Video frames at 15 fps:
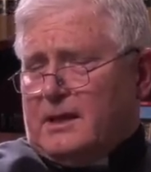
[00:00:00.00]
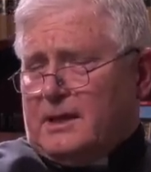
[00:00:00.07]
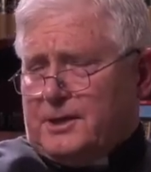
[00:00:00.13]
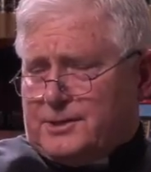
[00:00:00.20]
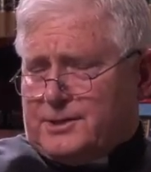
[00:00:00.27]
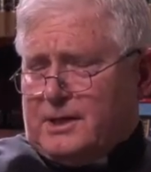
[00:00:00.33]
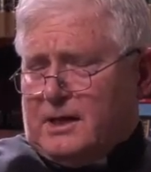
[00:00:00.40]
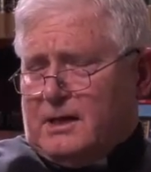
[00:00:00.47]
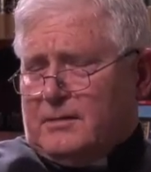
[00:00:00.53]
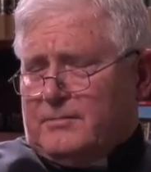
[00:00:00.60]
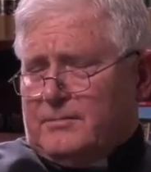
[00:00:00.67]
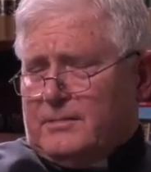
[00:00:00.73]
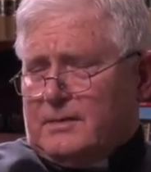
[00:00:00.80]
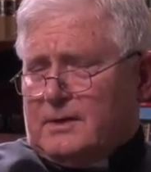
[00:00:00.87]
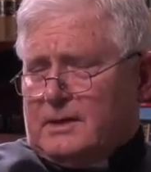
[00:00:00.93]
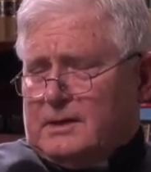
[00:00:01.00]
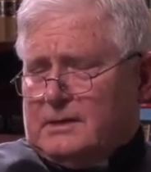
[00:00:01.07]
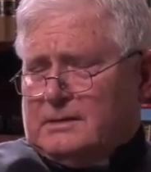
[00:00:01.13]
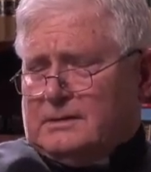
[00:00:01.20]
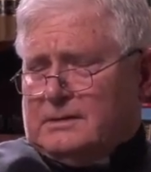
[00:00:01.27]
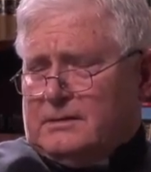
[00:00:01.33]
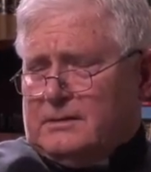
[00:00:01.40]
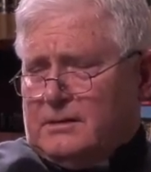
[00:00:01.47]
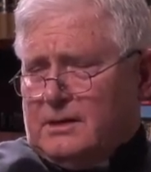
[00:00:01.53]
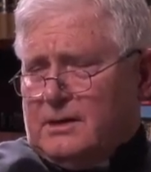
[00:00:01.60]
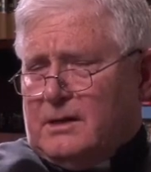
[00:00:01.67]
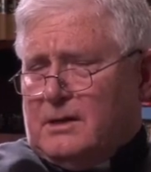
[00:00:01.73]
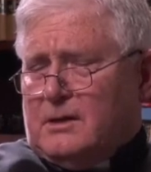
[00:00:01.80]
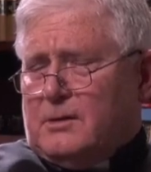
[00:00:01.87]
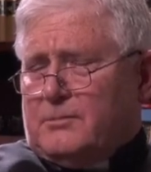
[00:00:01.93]
Each time
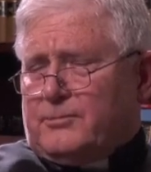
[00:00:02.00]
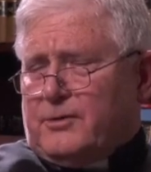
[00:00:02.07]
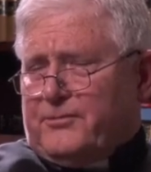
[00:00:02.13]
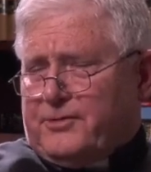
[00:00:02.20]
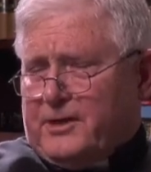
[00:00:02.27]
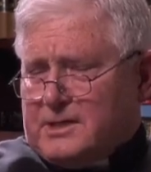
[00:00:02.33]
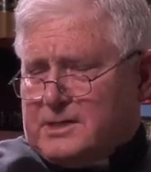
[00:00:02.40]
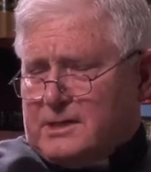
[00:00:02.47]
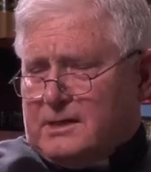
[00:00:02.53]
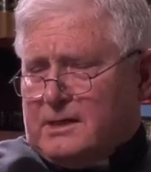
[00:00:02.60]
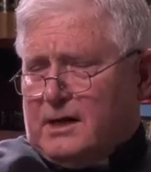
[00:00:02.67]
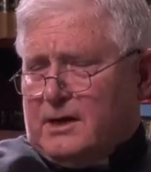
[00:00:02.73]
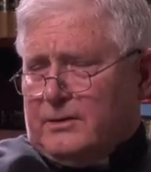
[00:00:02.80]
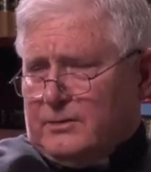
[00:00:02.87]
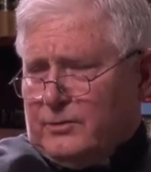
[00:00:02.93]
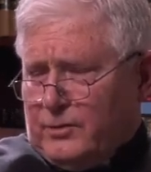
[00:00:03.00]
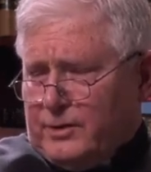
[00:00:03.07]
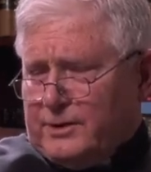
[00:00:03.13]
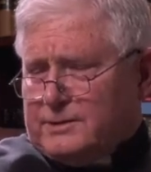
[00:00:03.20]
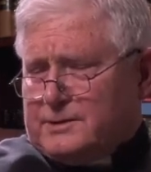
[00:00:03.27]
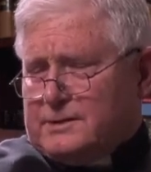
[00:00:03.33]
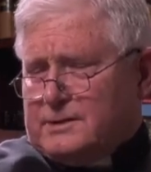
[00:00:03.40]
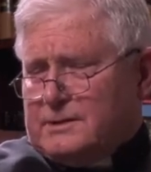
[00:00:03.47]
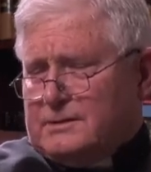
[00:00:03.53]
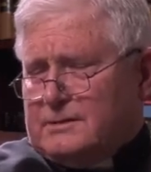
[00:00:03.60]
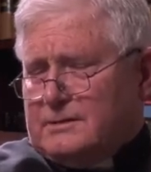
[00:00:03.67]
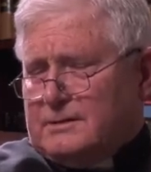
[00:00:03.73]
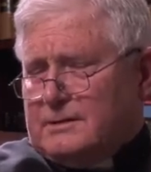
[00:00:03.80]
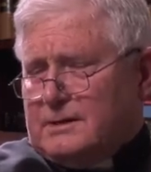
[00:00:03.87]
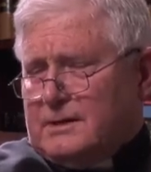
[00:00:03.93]
professing our loyalty